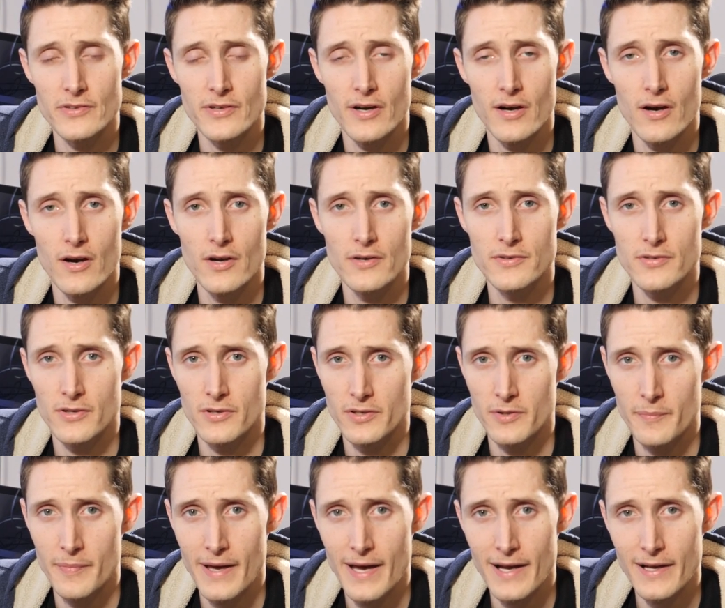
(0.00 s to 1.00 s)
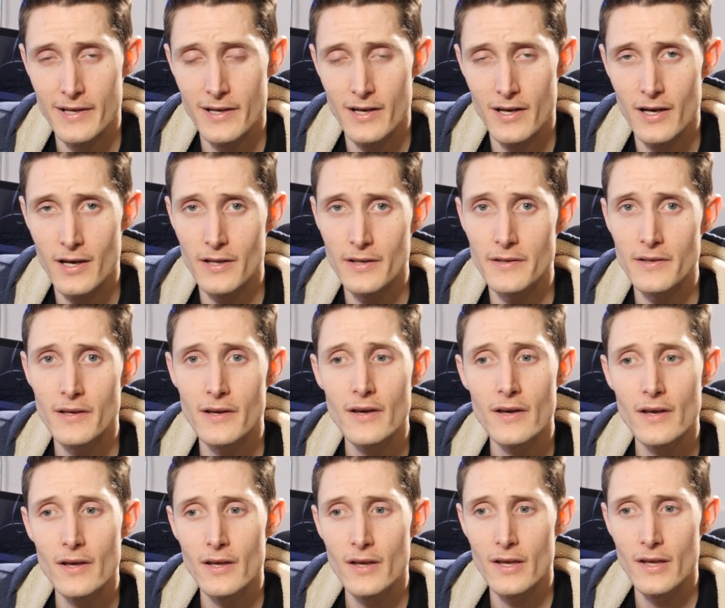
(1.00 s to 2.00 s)
card, turned it back on,
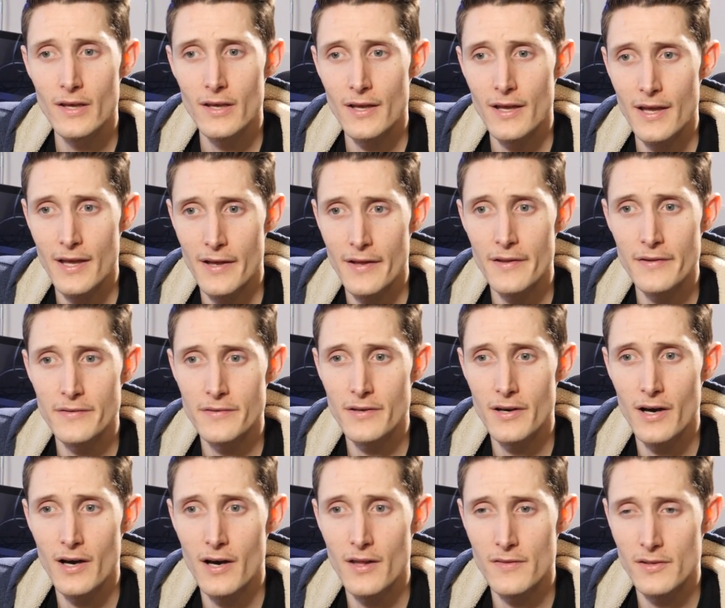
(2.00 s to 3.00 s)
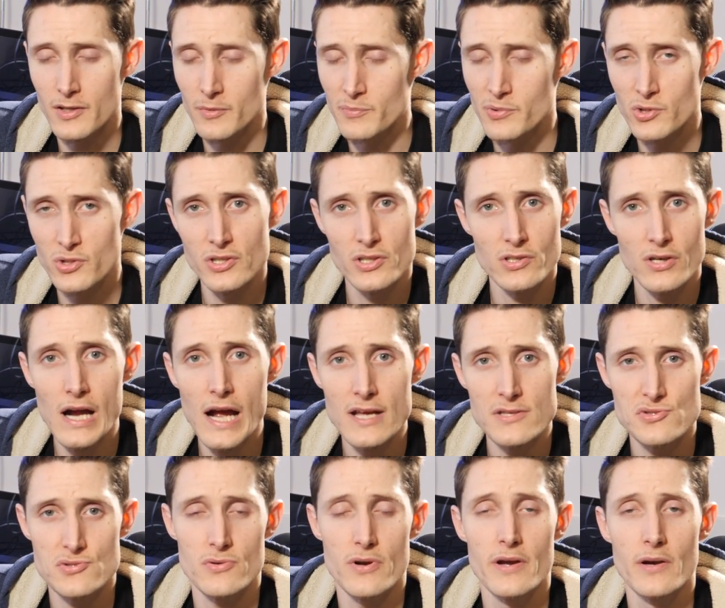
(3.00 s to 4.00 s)
and the computer
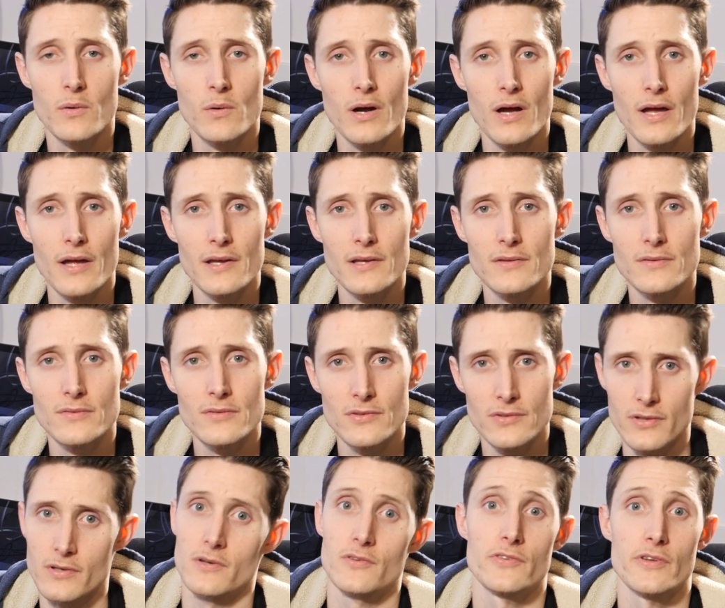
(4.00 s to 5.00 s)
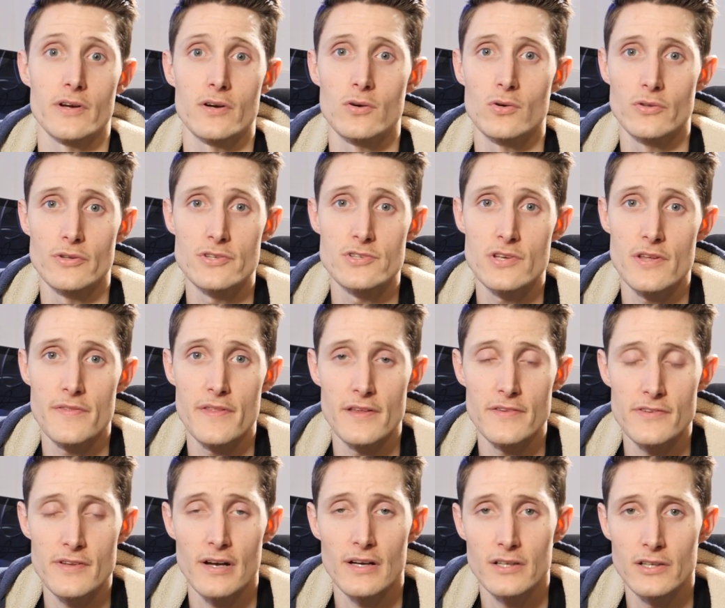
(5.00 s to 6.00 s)
crashed right away. So I was like, holy shit,
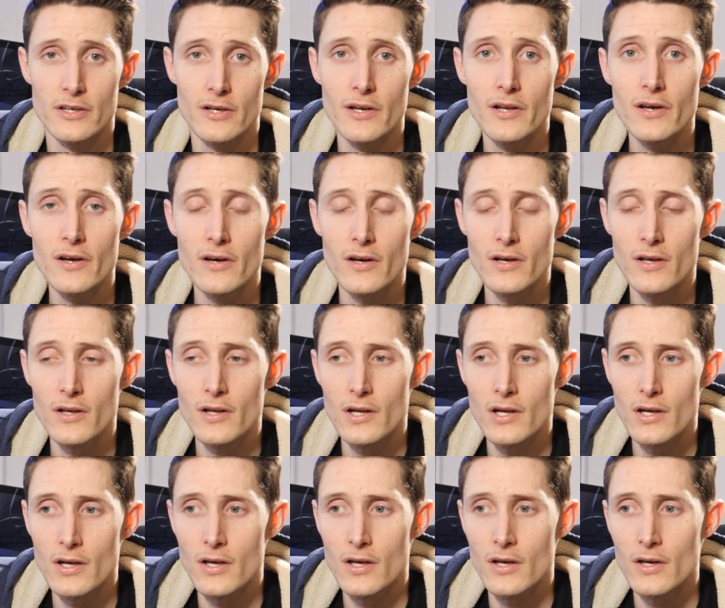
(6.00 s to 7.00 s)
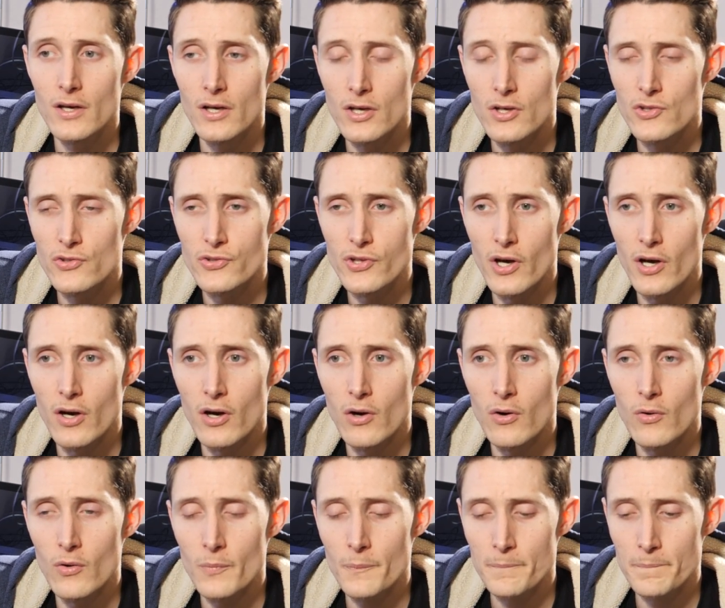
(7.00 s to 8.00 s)
that's not good.
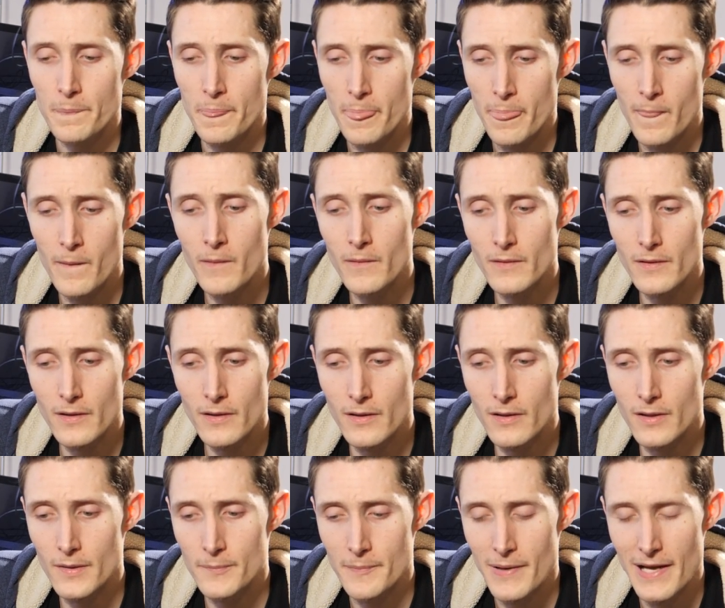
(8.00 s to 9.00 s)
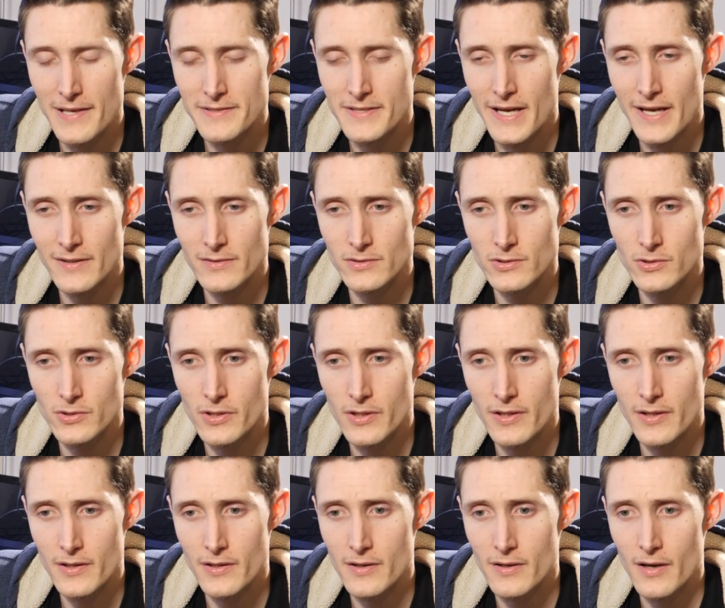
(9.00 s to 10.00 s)
So I
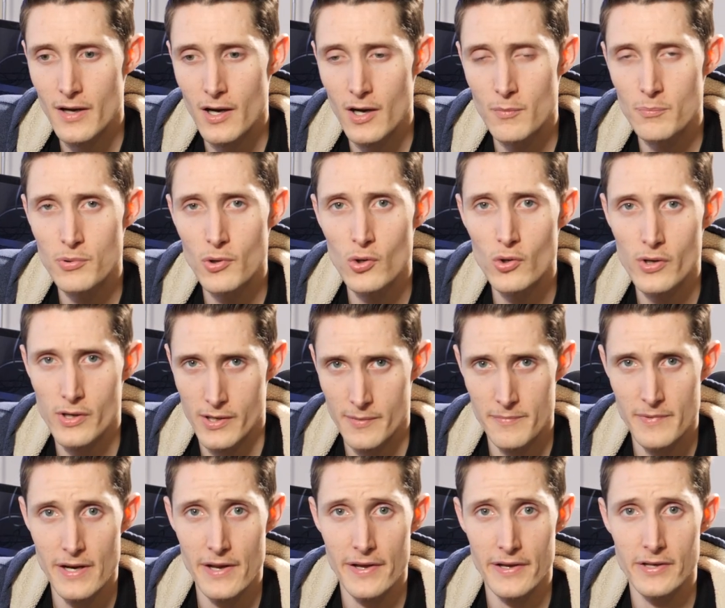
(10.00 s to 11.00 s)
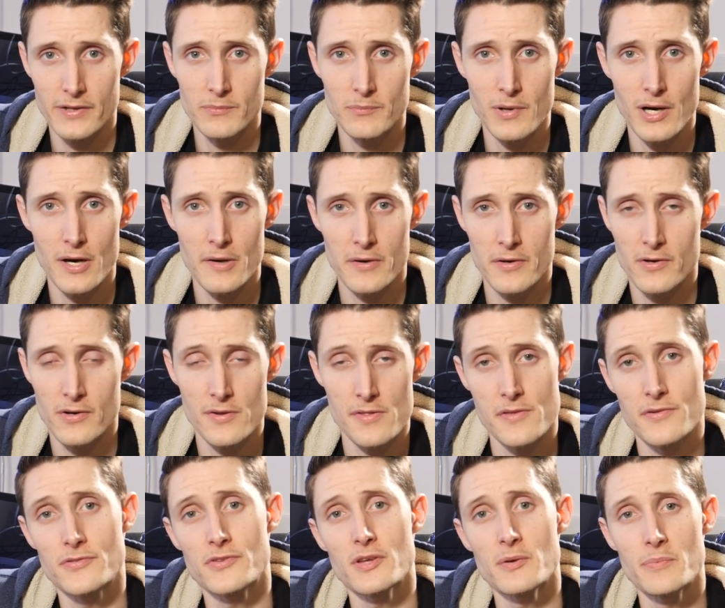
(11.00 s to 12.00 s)
downloaded a program that I could monitor the
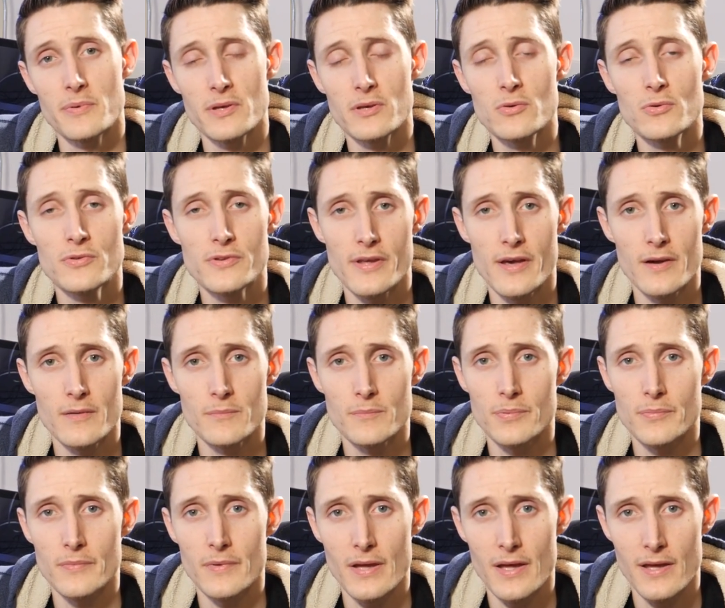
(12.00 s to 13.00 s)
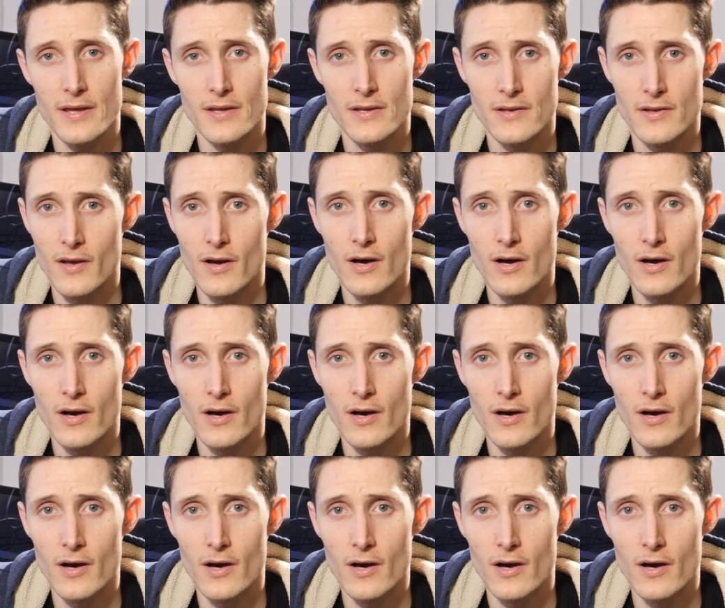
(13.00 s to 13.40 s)
CPU temp, and